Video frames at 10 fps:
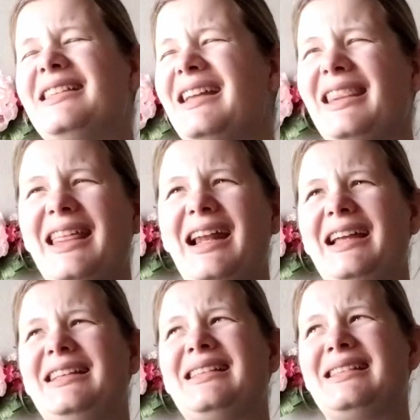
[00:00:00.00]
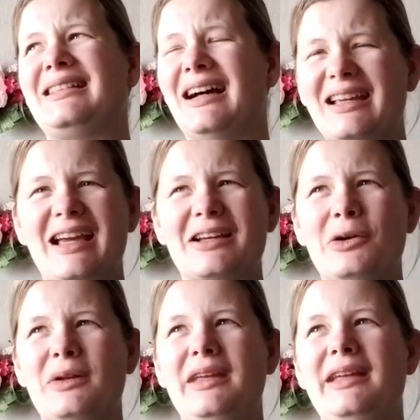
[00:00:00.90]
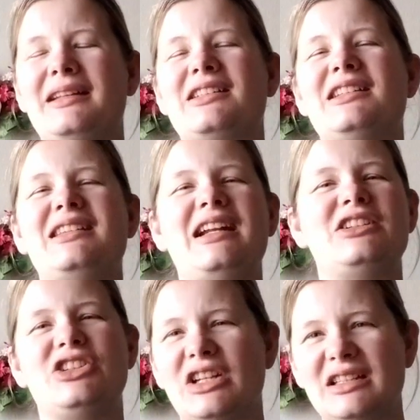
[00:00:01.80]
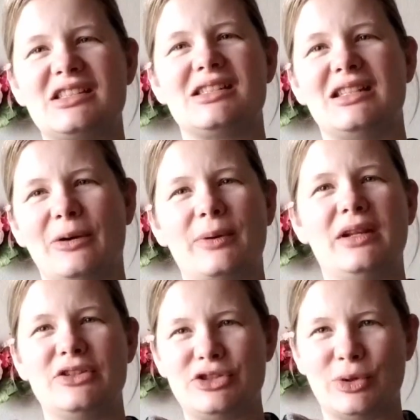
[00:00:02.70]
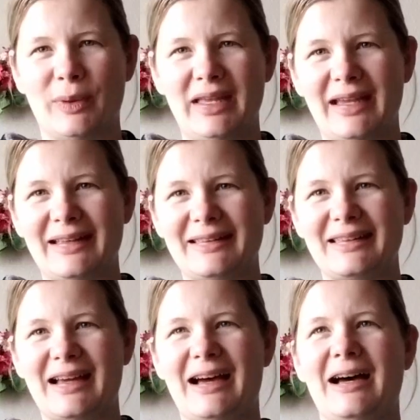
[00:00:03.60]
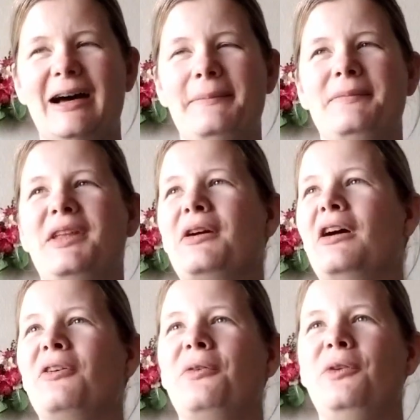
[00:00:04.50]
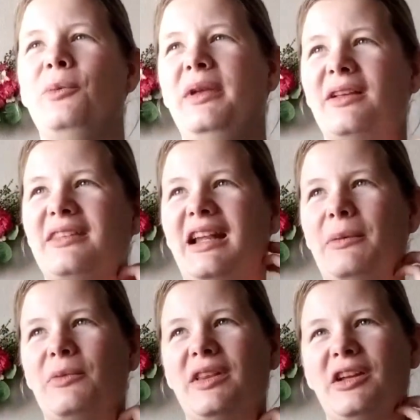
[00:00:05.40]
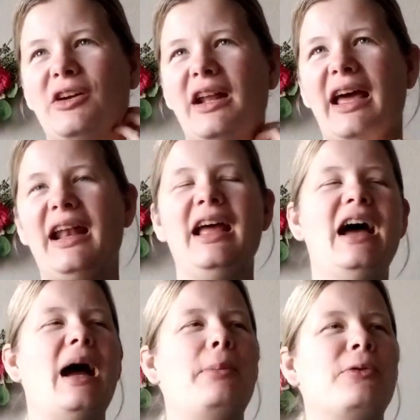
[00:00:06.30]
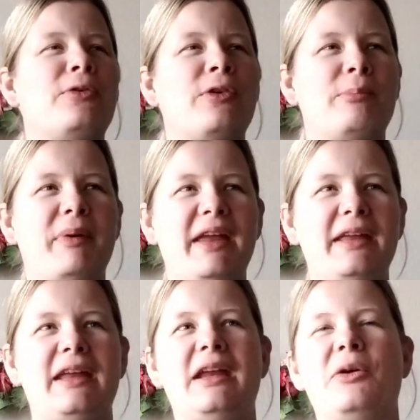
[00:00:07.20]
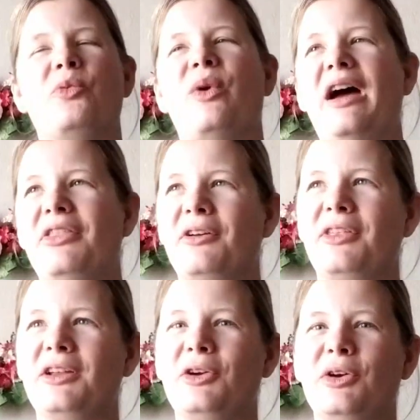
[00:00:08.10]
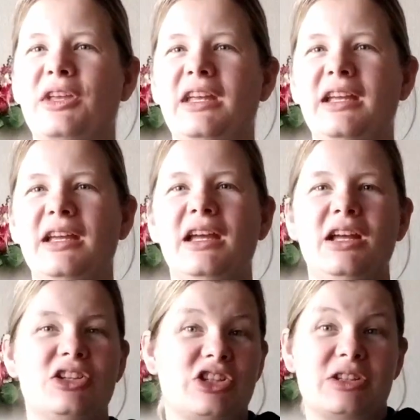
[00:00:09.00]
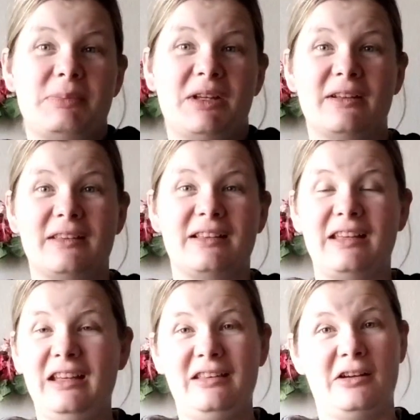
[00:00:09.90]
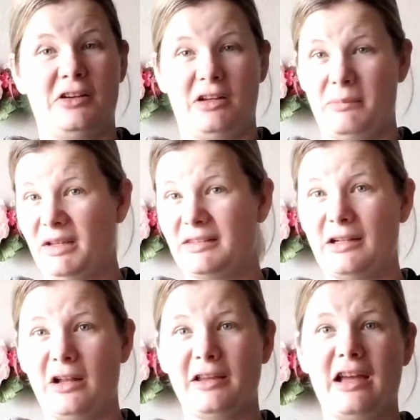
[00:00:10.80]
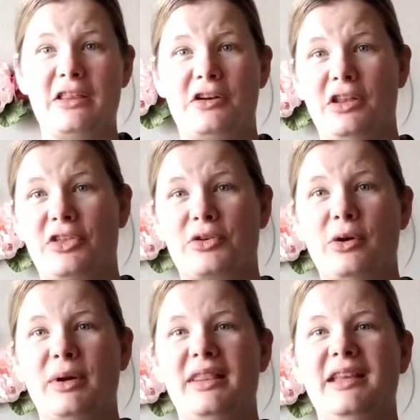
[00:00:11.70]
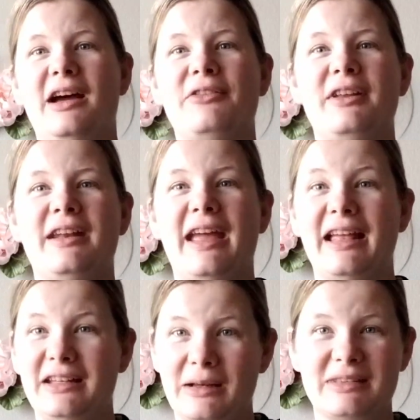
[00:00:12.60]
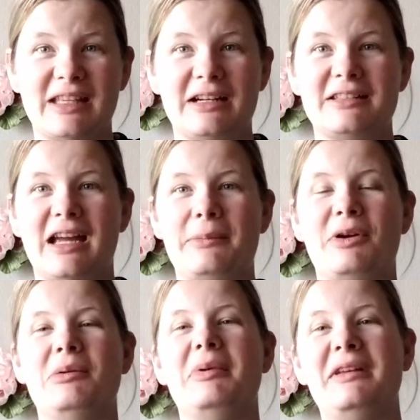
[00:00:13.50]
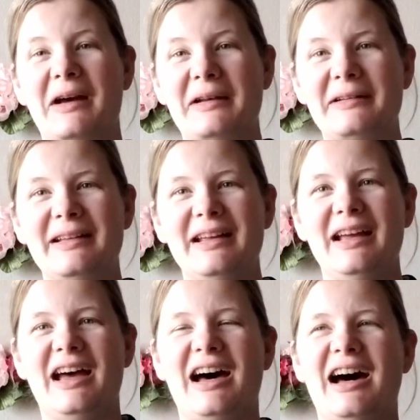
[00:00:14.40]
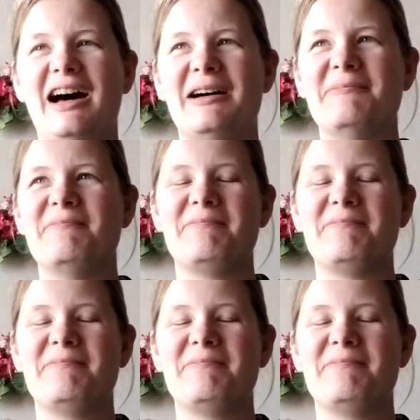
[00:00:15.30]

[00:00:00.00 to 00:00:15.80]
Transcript: not that I suck at cooking, it's just I just don't enjoy it. There are a few meals that I'm really good at. I prefer baking rather than cooking, just because it's easier. You mix it all together, you throw it in the oven, and you set a timer and be done. I'm